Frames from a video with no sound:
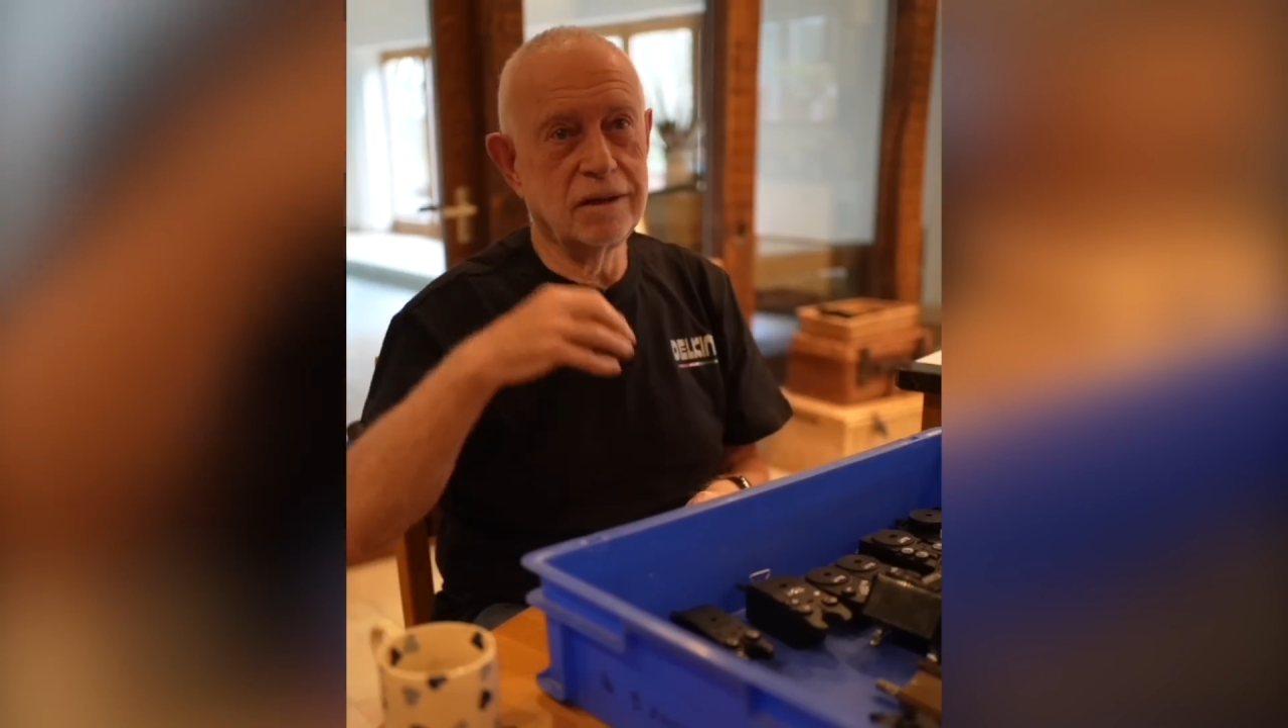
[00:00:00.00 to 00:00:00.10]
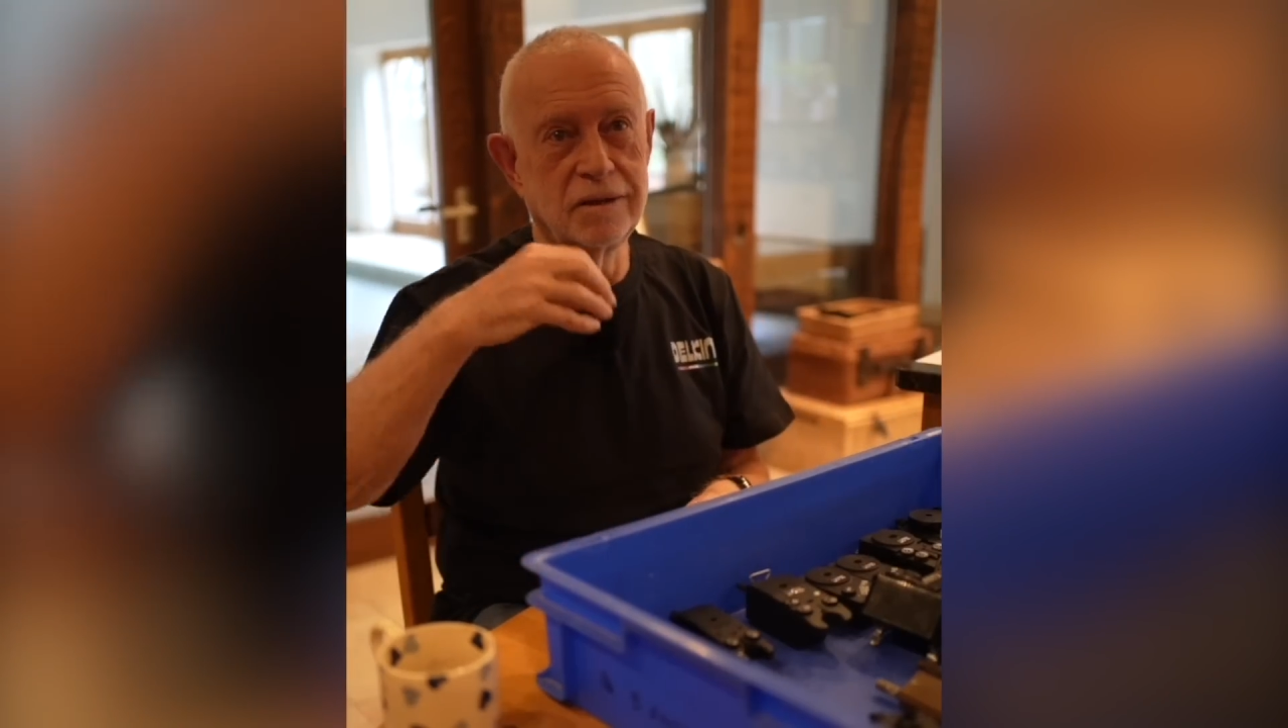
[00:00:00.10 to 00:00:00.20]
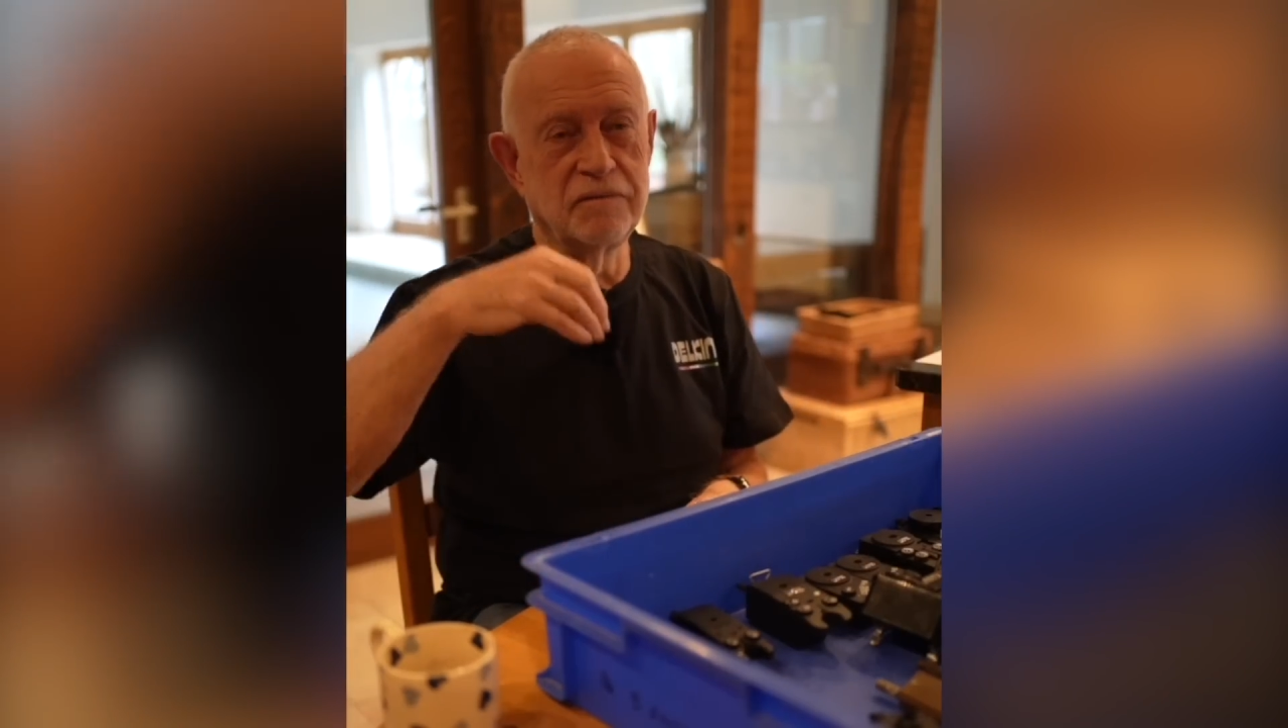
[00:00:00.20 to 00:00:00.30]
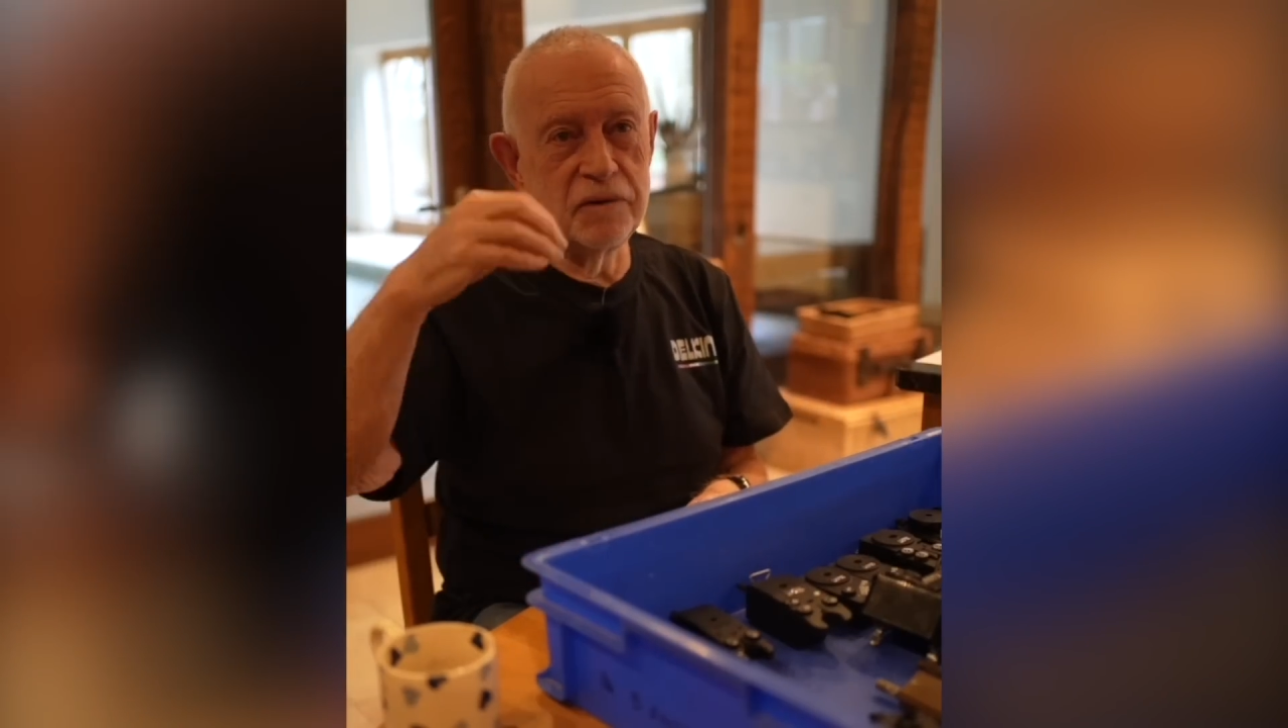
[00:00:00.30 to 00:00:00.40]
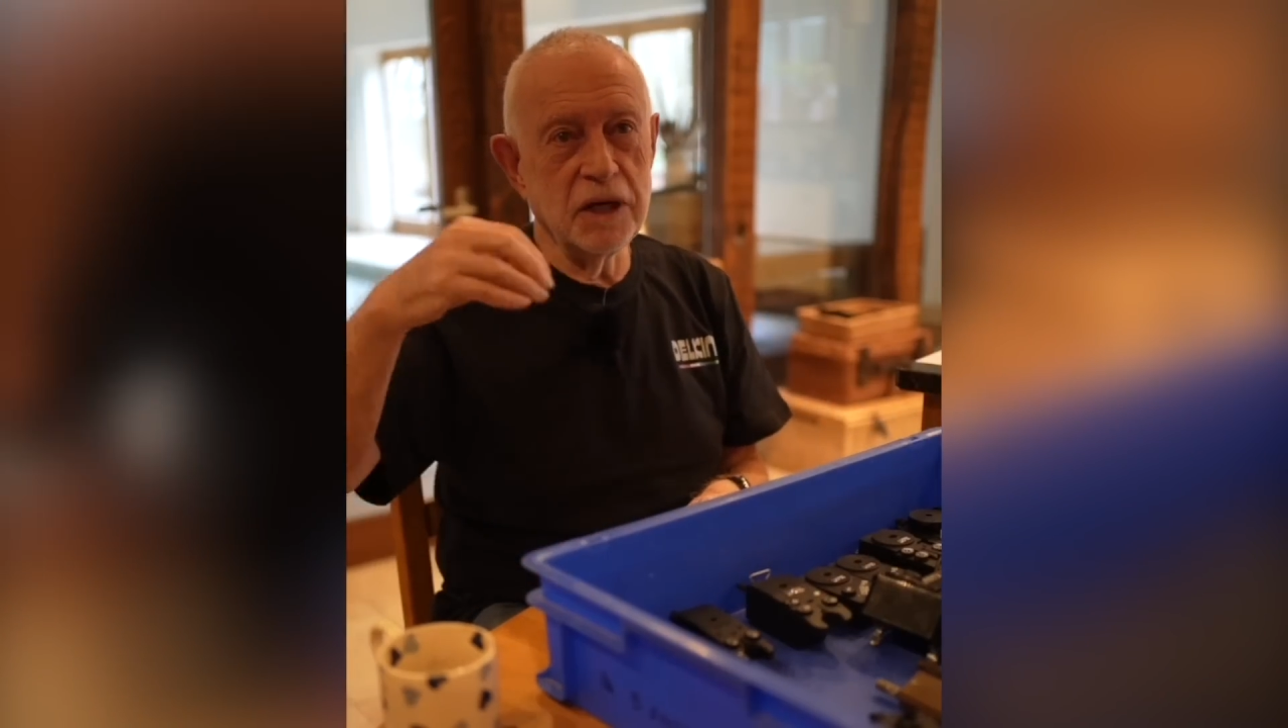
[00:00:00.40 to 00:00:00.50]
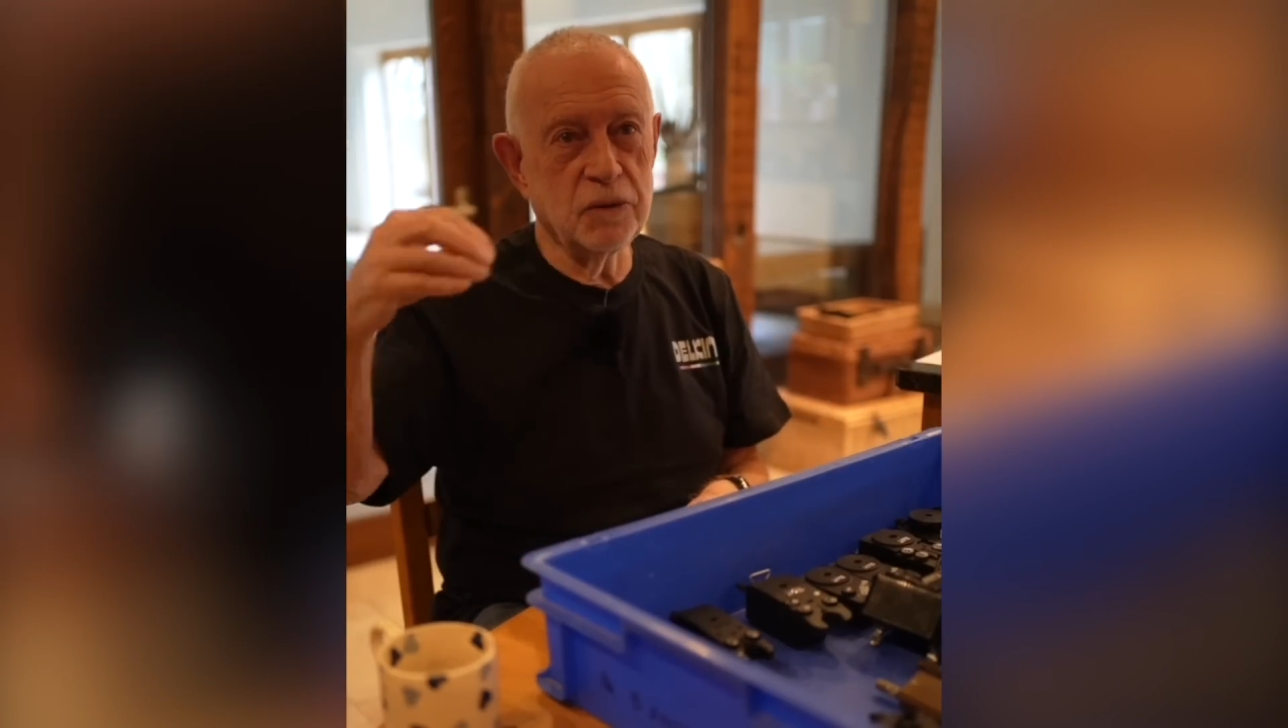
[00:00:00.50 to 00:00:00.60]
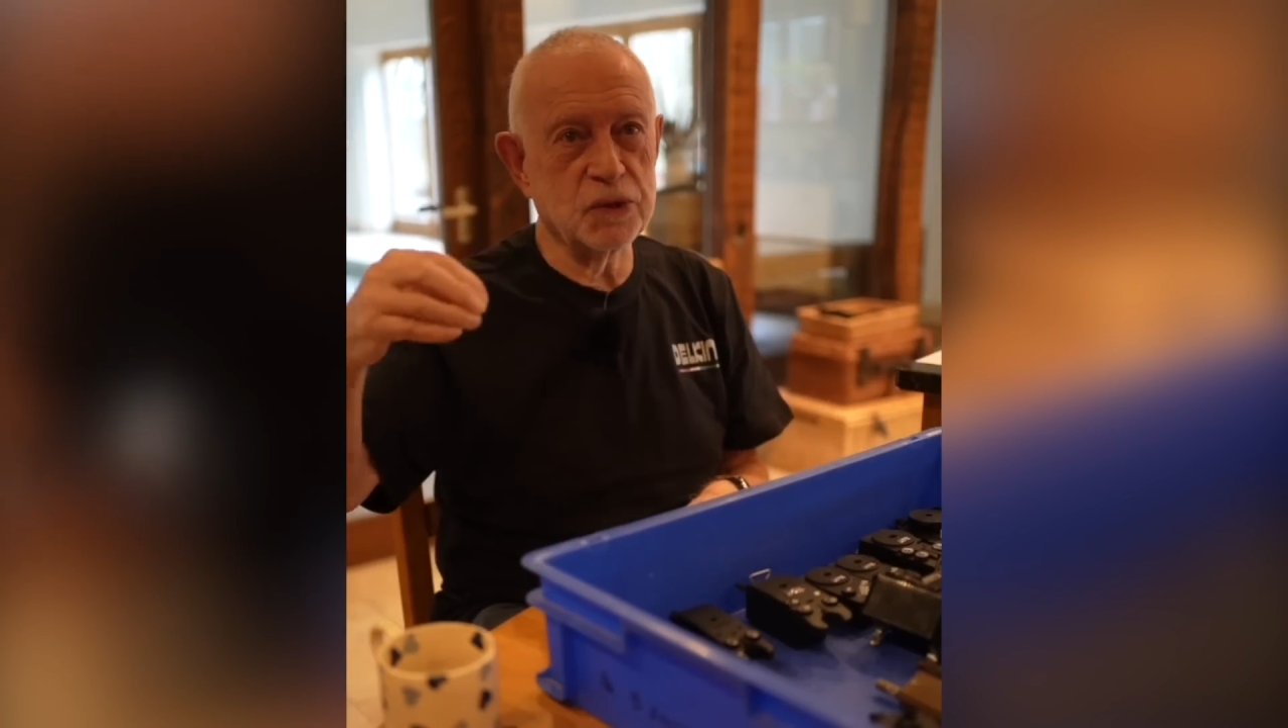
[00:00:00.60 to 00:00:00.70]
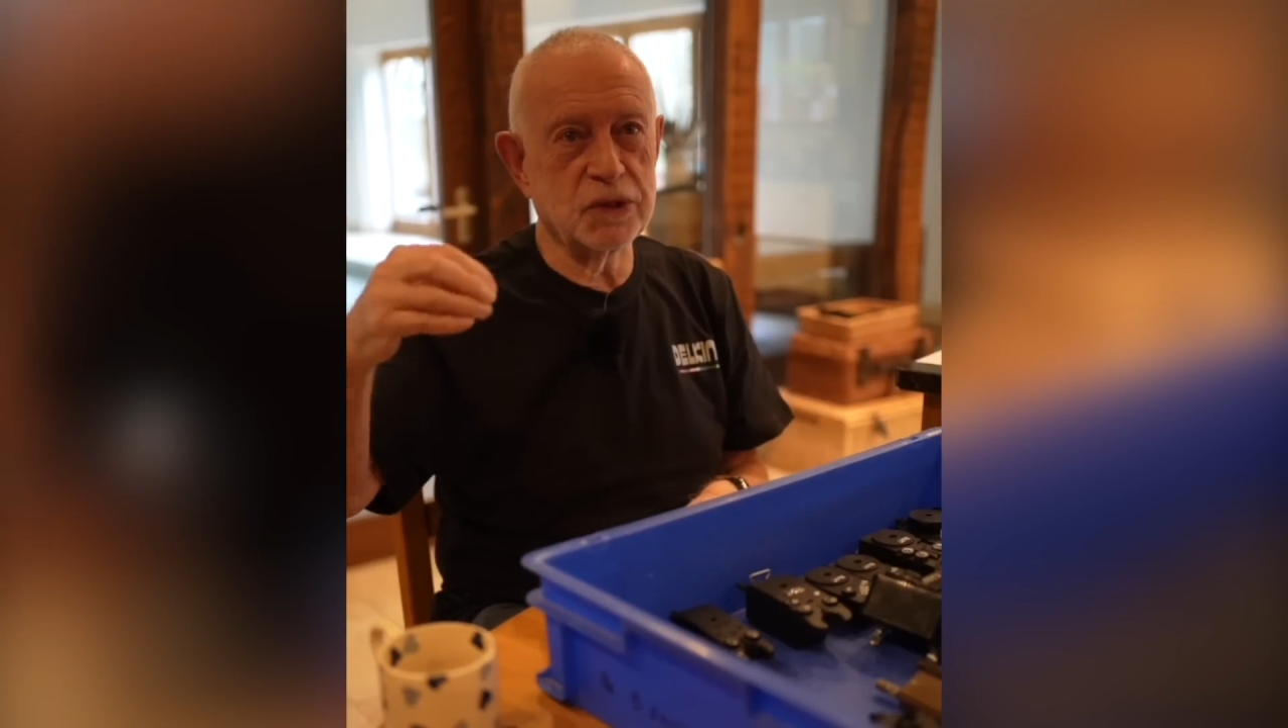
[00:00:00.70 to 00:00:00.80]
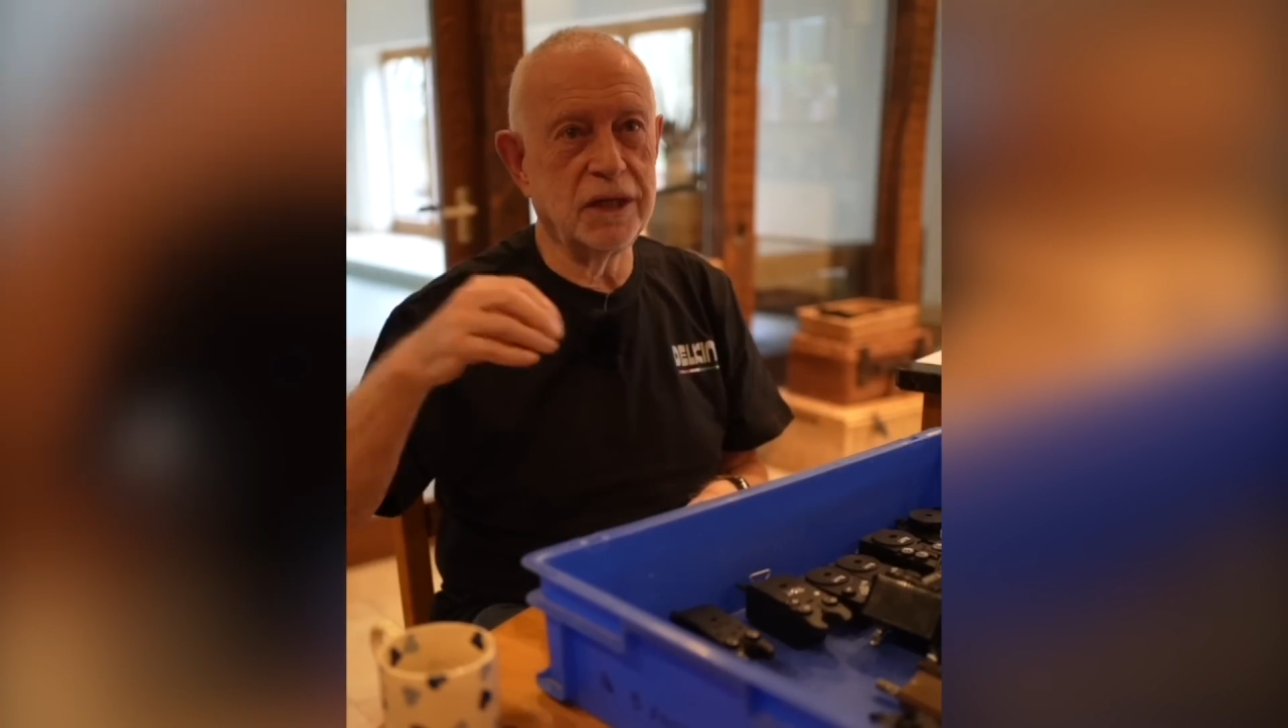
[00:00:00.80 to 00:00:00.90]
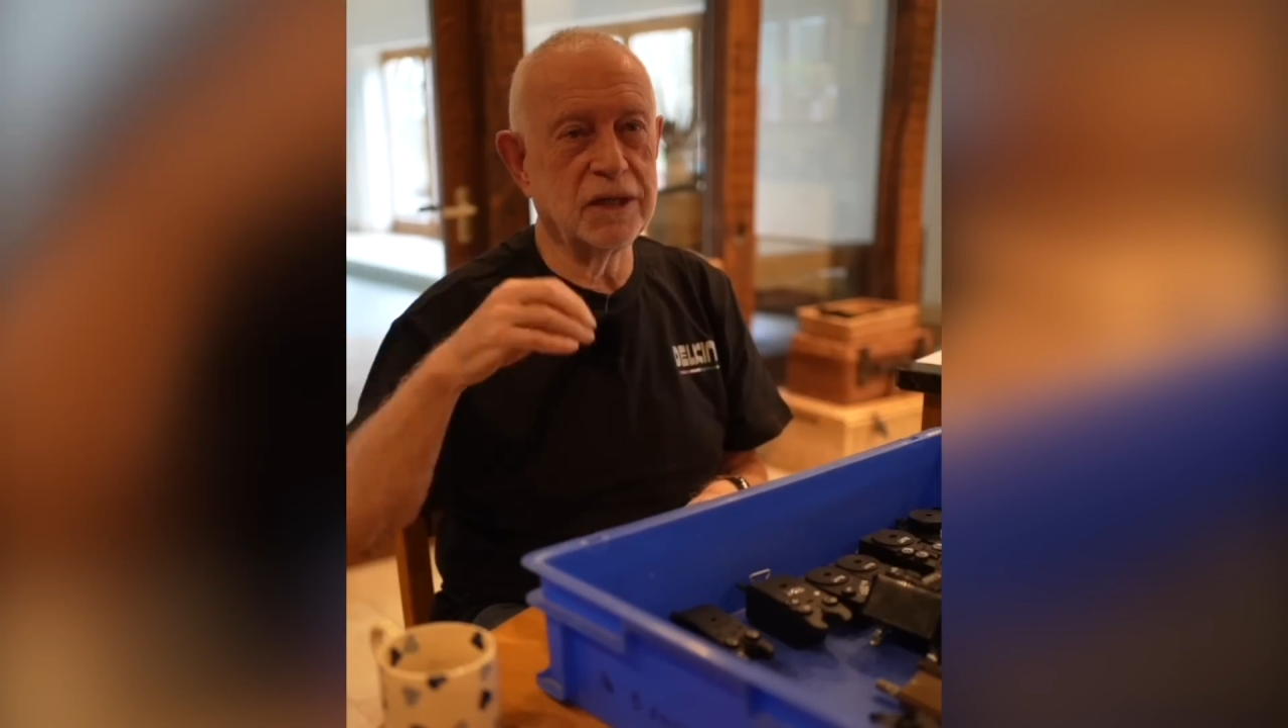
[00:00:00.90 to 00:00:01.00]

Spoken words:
the frequency,